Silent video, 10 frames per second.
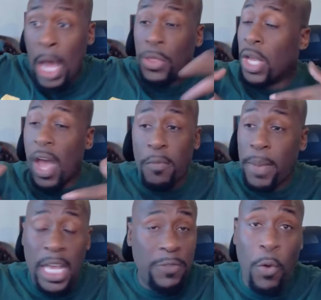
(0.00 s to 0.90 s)
The
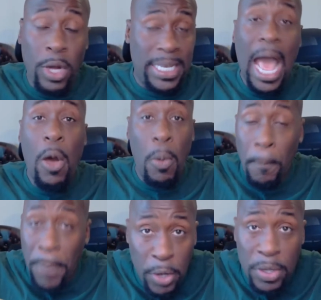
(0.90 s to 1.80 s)
government has forked out
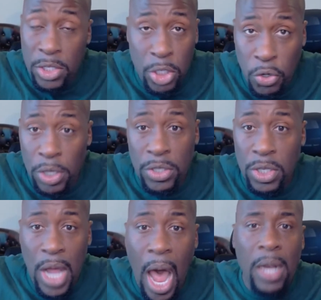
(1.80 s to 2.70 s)
billions and trillions of
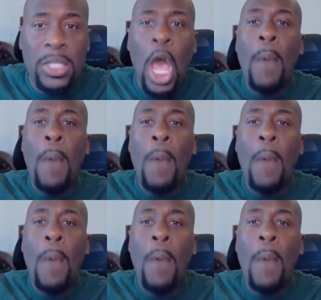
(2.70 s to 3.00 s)
dollars,